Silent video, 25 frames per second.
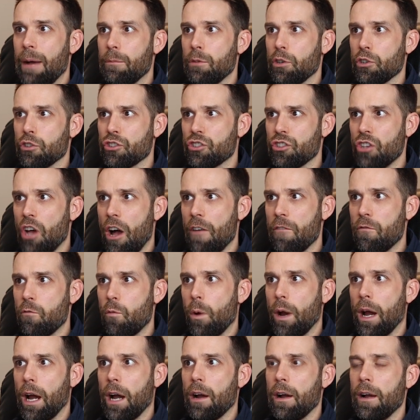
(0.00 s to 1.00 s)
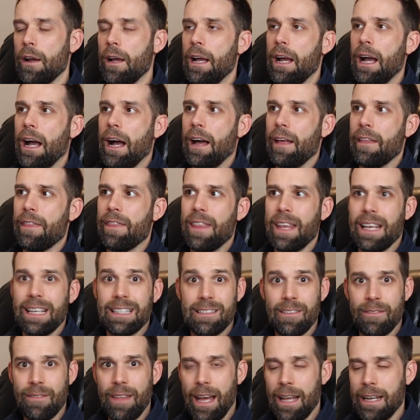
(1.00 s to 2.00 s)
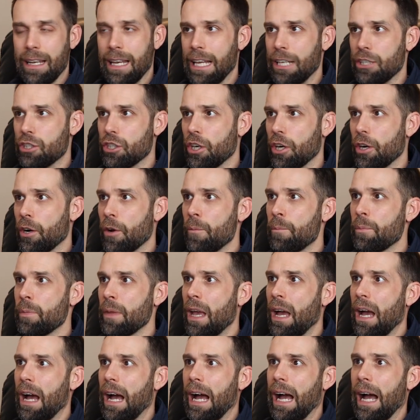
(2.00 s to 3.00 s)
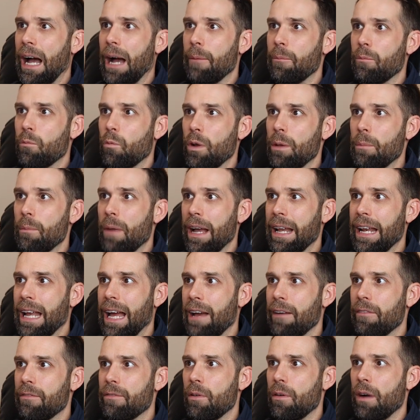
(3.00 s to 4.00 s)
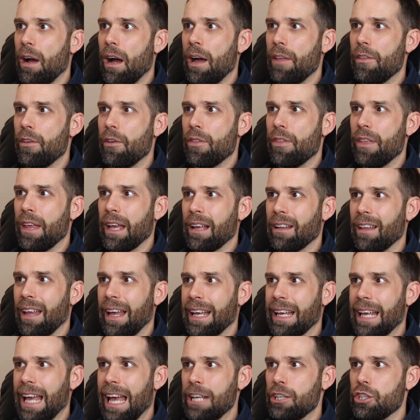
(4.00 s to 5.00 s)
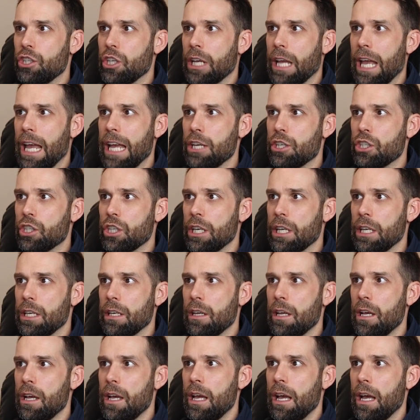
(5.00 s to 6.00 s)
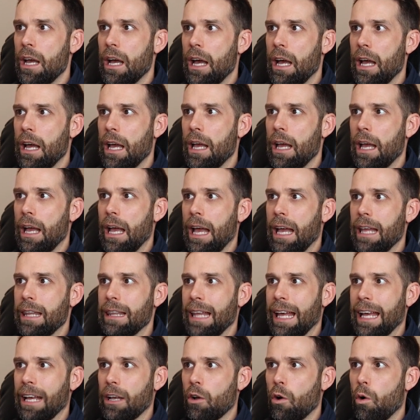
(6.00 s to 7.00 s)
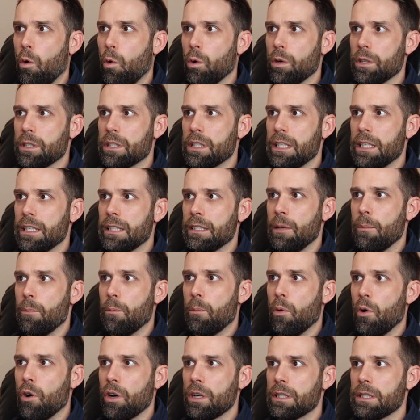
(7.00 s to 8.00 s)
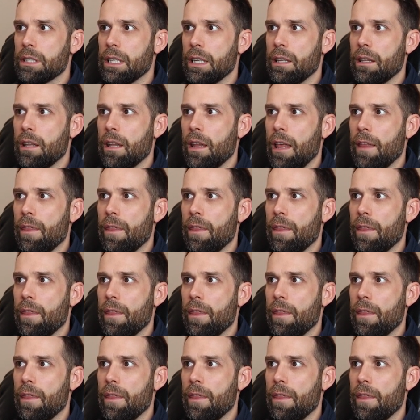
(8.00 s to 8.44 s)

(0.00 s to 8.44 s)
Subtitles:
your software, things of that nature. We might have other thing like education and like courses and books and